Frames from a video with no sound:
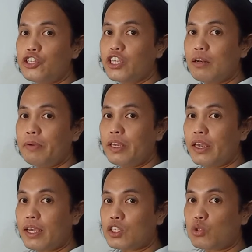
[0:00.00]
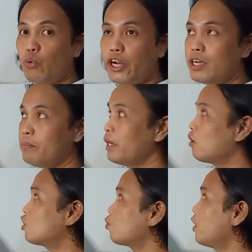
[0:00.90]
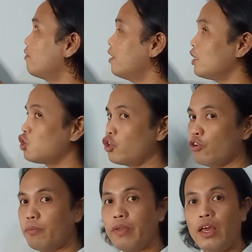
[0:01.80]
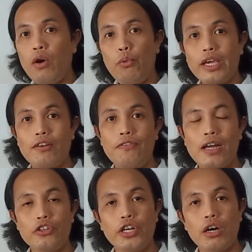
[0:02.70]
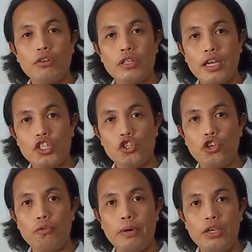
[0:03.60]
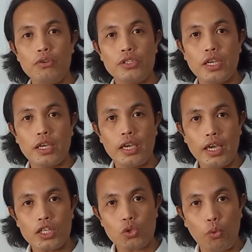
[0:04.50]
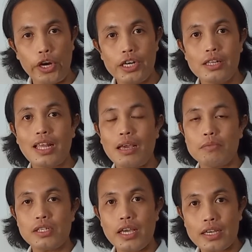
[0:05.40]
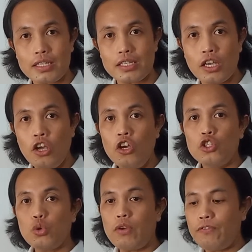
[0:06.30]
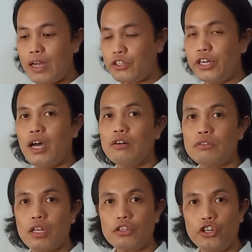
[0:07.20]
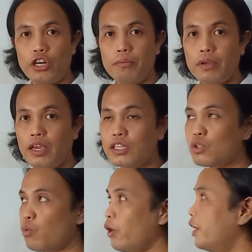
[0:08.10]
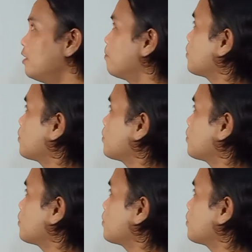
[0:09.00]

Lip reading: shall be x squared because we have x cubed. We can factor out x cubed by using x squared times x. So we factor out the term x squared,